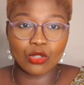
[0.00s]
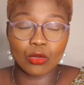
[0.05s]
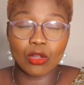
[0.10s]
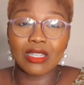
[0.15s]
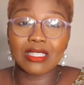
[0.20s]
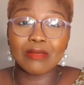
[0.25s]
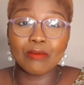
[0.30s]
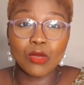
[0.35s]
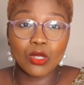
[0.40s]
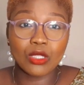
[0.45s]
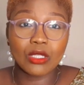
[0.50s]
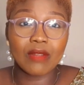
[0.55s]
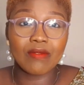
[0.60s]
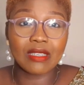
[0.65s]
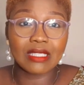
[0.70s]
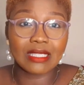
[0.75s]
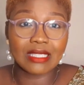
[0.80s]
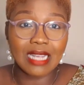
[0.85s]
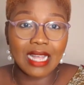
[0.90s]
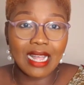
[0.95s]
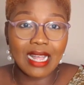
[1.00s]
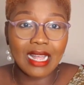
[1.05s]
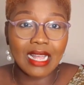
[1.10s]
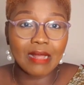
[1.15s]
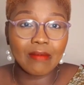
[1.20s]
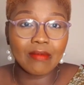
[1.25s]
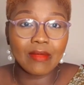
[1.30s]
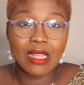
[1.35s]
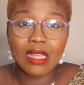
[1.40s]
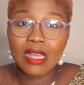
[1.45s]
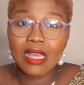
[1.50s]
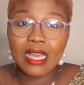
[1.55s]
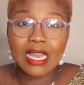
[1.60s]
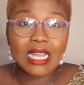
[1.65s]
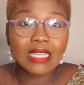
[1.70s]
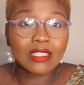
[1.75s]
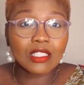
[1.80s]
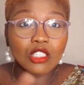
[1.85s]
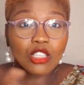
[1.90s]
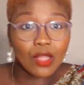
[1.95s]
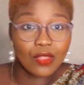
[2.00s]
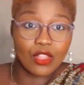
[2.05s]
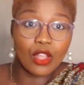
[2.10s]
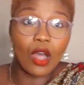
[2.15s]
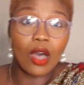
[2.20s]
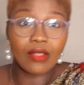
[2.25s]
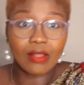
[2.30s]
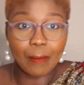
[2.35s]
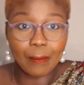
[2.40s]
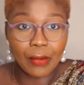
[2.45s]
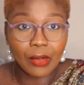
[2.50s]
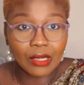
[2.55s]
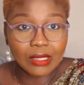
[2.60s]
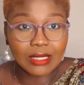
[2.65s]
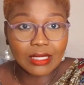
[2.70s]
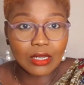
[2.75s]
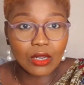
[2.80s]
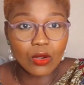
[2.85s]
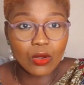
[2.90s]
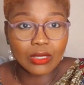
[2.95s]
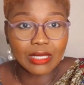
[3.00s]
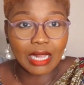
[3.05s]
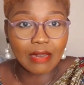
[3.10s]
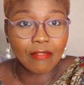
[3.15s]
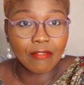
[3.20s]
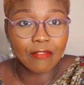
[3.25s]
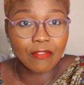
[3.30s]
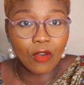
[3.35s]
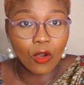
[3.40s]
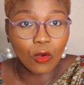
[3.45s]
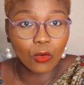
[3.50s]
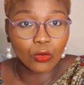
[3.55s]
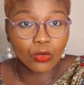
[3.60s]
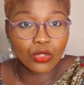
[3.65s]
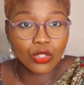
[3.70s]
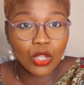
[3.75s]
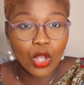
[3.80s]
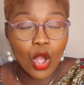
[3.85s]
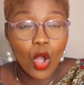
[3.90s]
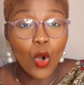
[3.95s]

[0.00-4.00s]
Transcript: because most of the time it's not the other person who's at fault,